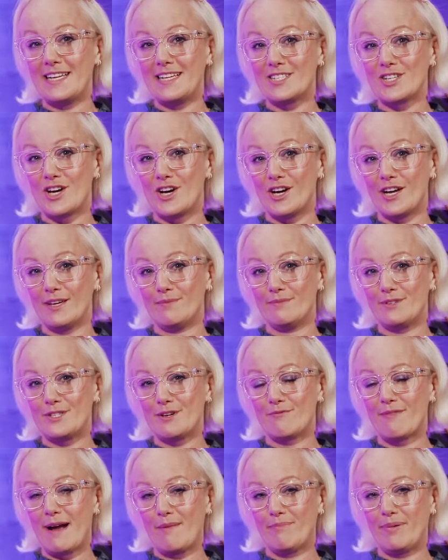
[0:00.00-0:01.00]
time to
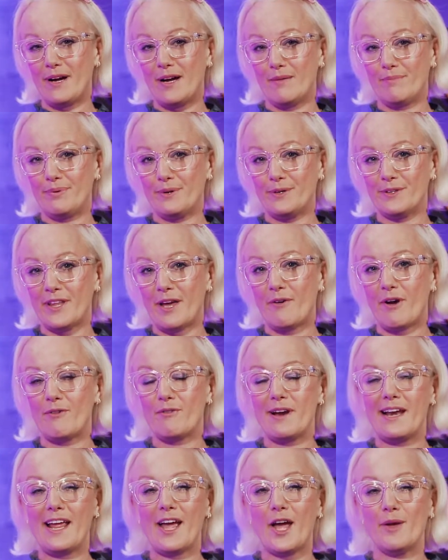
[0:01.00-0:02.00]
wrap up, although I
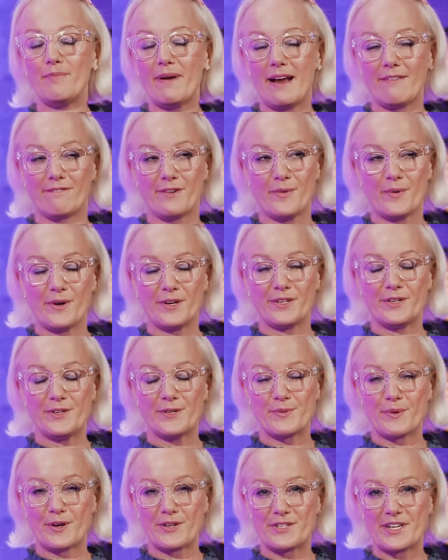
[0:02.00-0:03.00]
really hope everyone who's
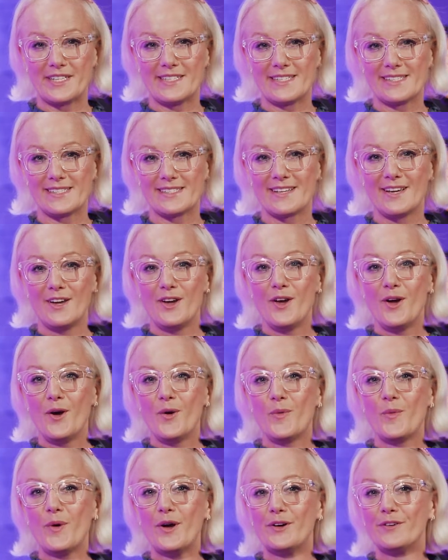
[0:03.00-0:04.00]
watching this
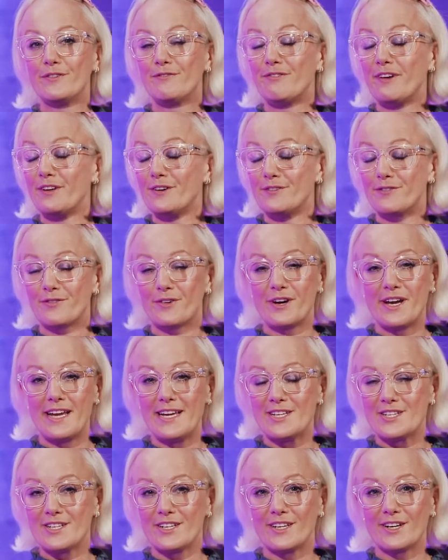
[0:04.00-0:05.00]
will feel free
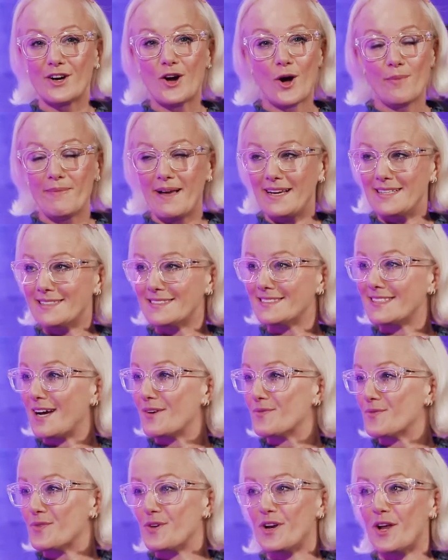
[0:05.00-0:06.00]
to comment
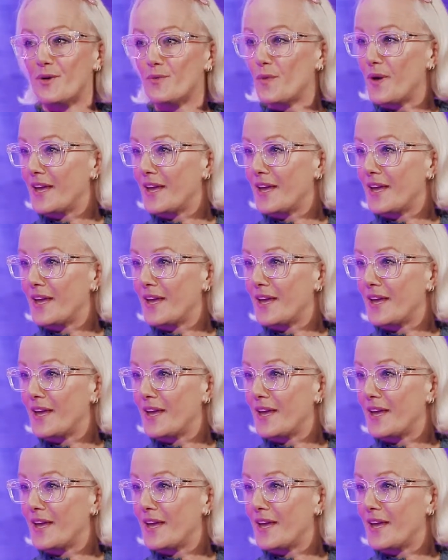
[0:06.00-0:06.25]
and we